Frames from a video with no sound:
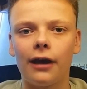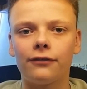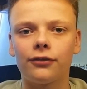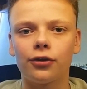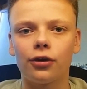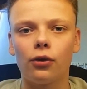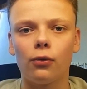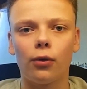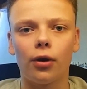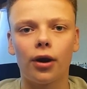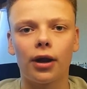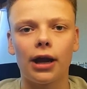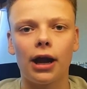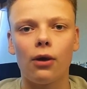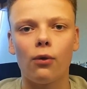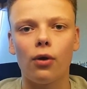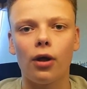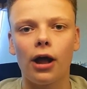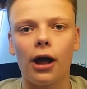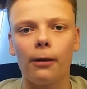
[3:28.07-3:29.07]
after a
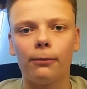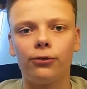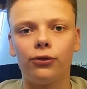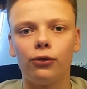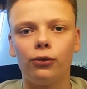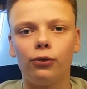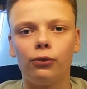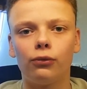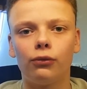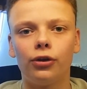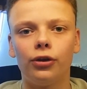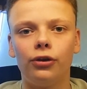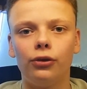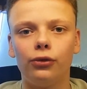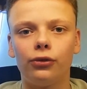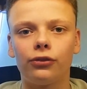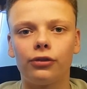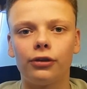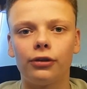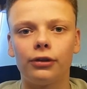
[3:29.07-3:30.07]
workout will help to
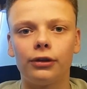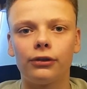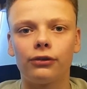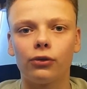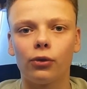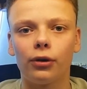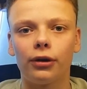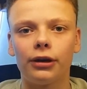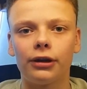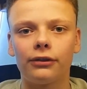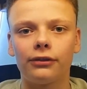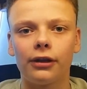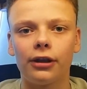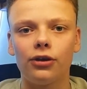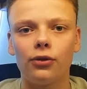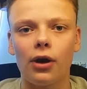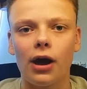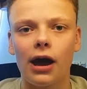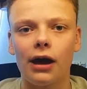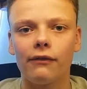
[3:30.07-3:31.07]
reduce the soreness
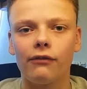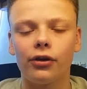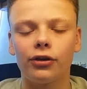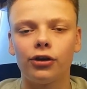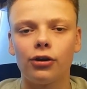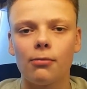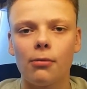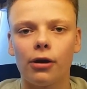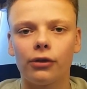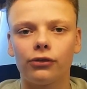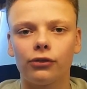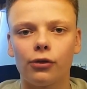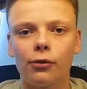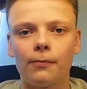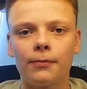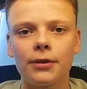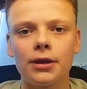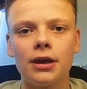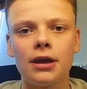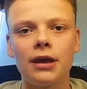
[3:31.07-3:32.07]
that you have on your muscle.